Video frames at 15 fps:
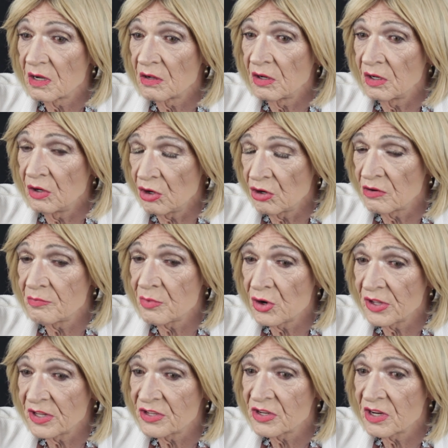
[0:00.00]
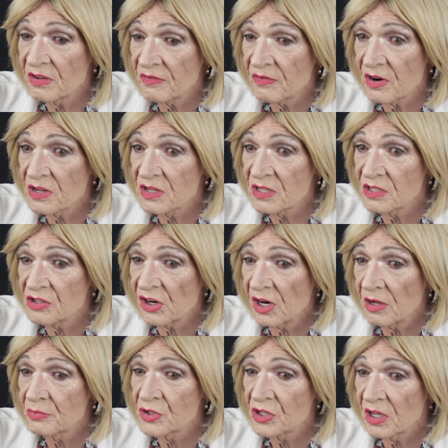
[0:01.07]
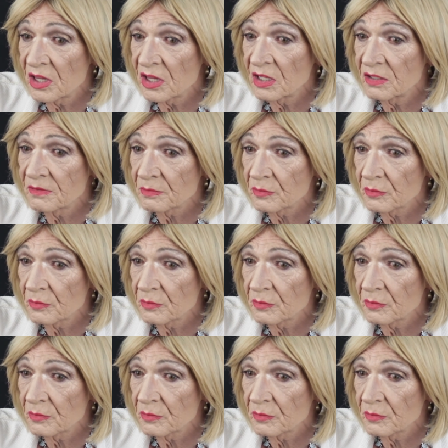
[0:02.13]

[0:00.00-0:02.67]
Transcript: a lot of my internet friends clubbed together,